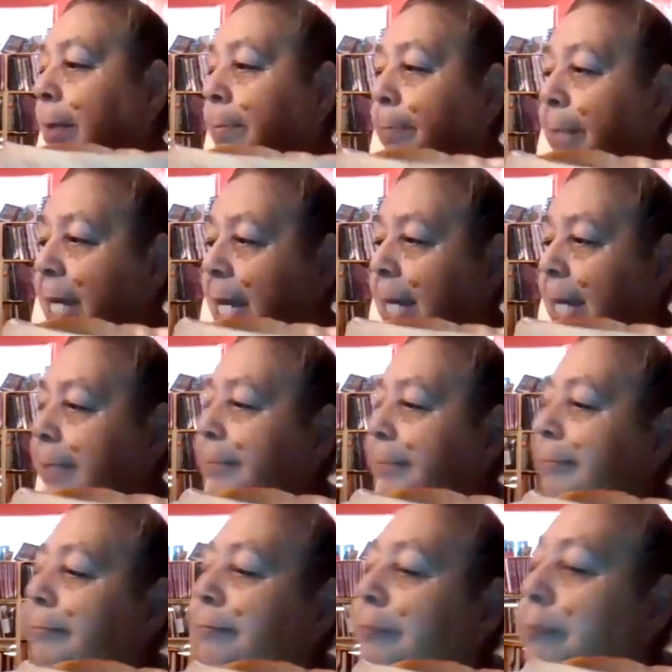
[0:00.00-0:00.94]
But
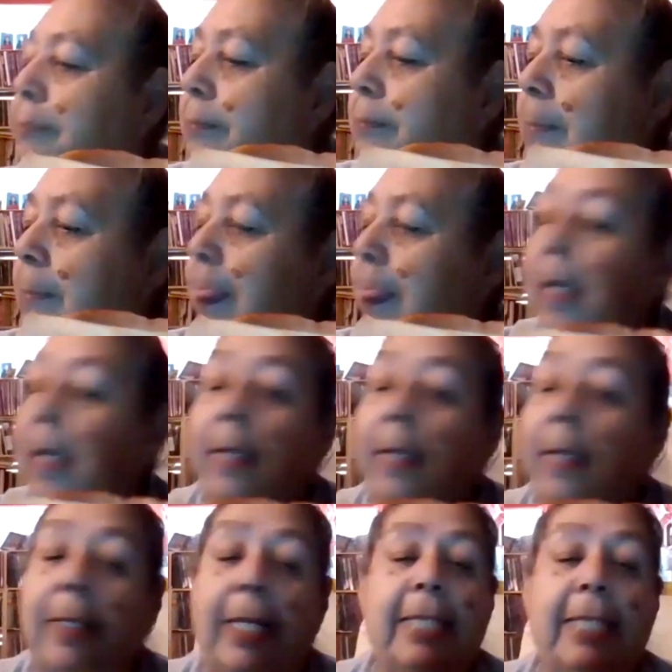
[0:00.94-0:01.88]

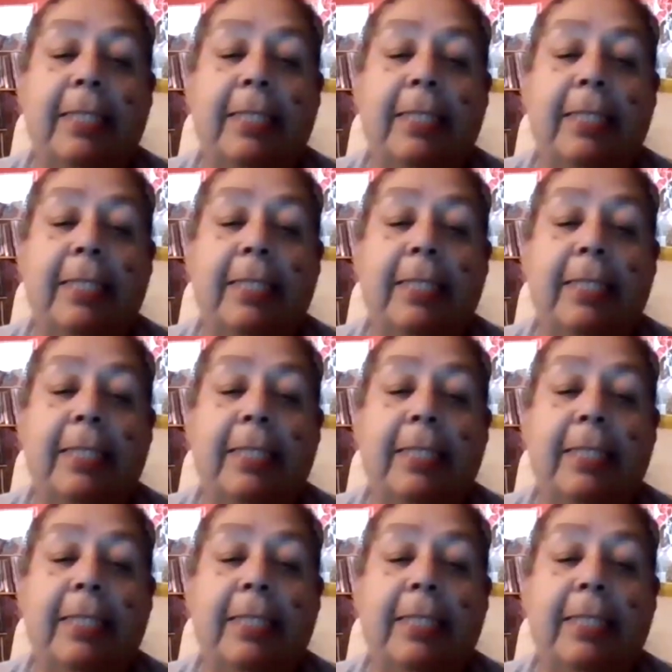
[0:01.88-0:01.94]
let's